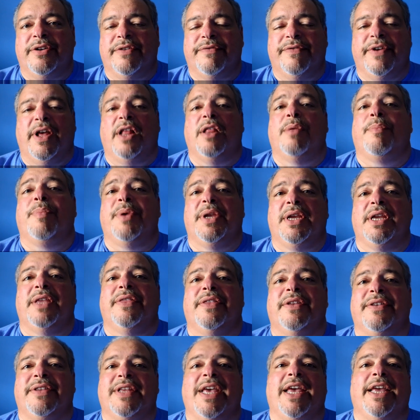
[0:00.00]
developing
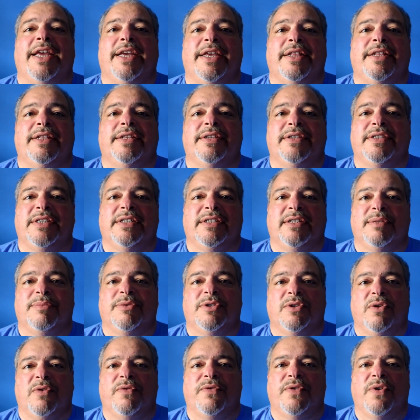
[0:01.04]
in the tank and in the system
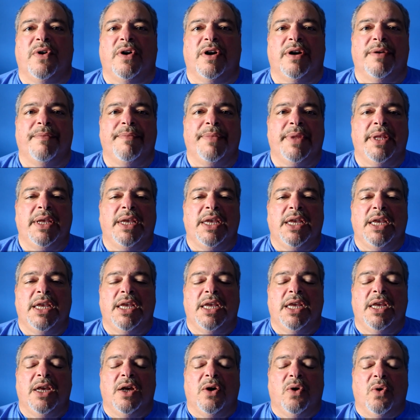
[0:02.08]
so far.
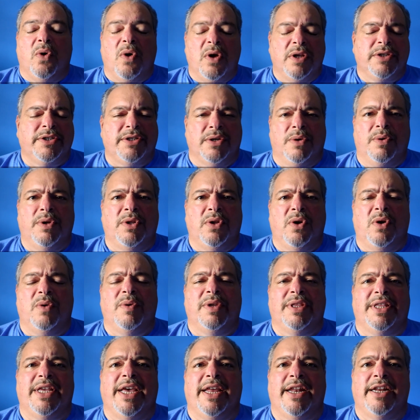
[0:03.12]
Mm-hmm. Also, along
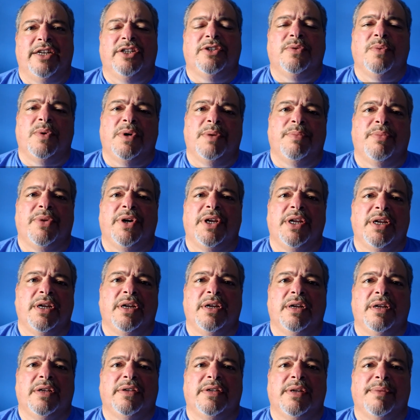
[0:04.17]
with that, I just want to
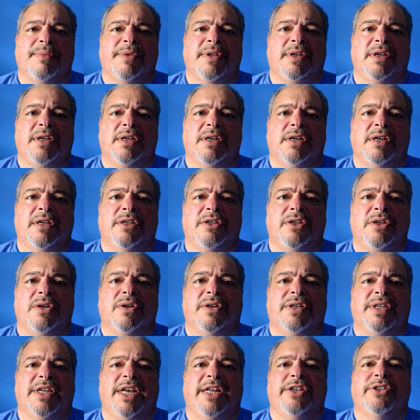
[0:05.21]
bring something uh, to your
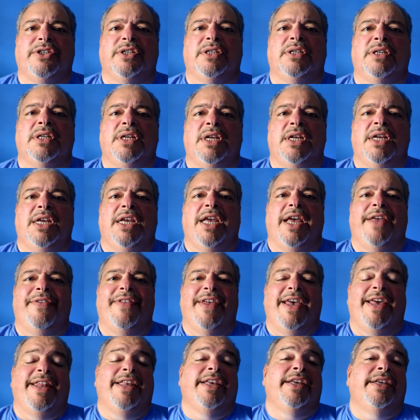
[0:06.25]
attention, and
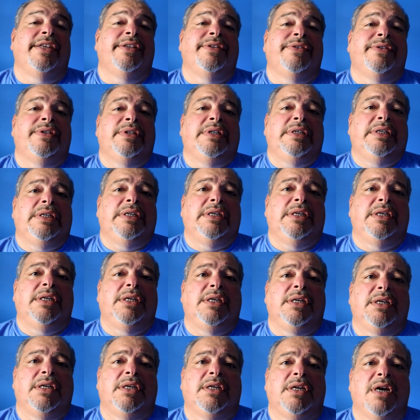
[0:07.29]
that is
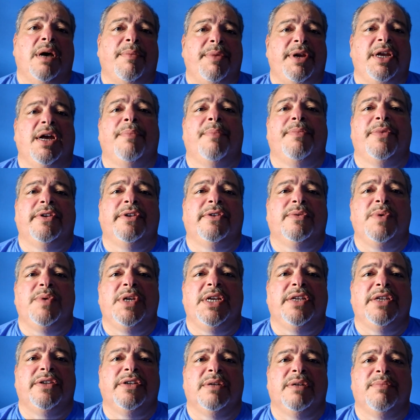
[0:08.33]
coming up this
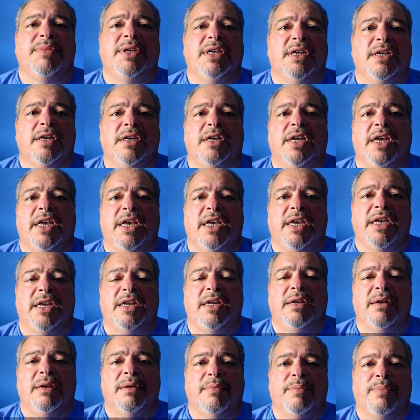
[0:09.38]
week is going to be a,
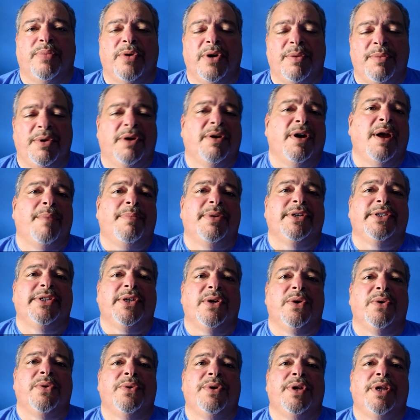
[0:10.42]
a premiere
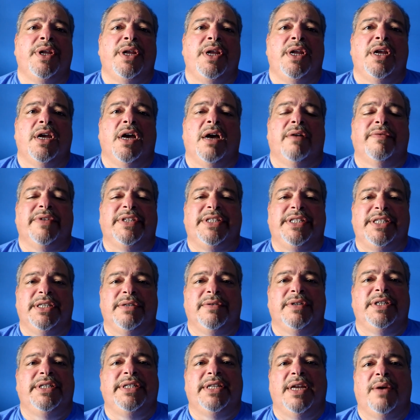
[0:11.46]
episode of a
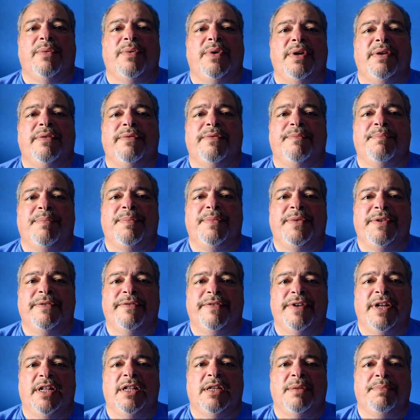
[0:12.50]
series that we've
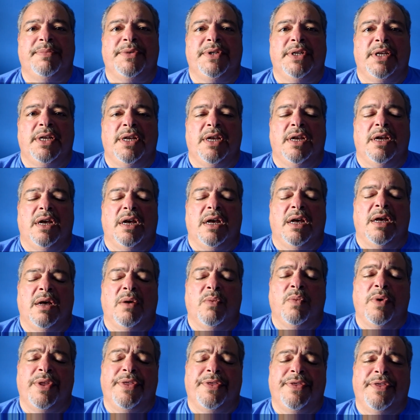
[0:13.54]
developed uh,
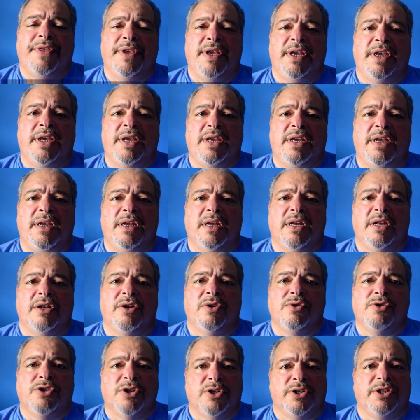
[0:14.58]
with the
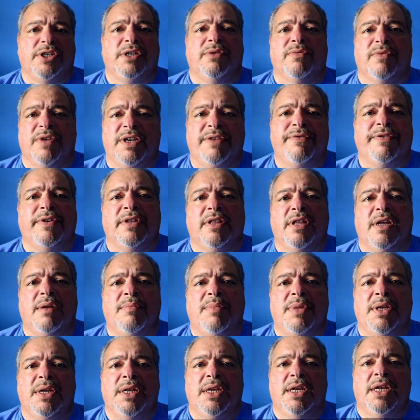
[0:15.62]
New Jersey Reef Club.
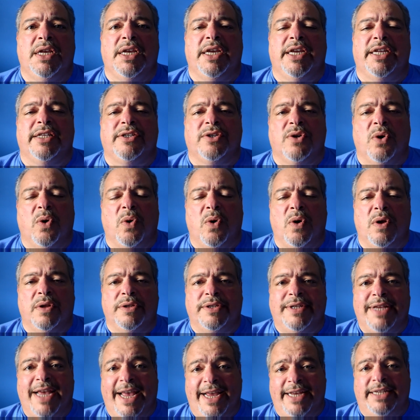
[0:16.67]
It's
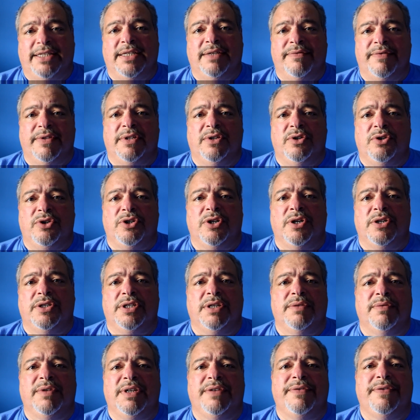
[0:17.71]
called Tanks of the New
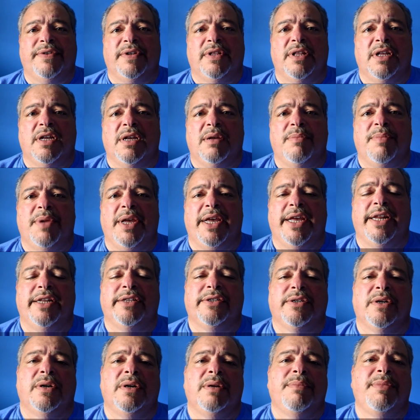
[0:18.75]
Jersey Reef Club, and
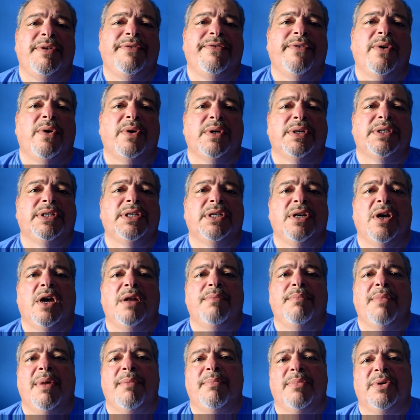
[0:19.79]
it's going to be focusing
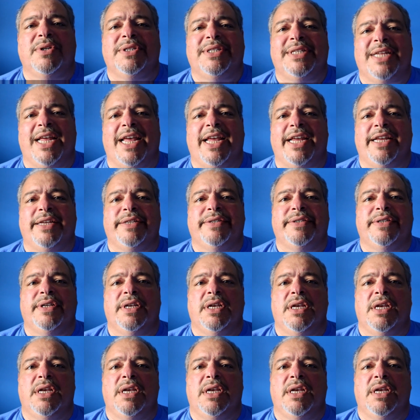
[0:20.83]
on members' tanks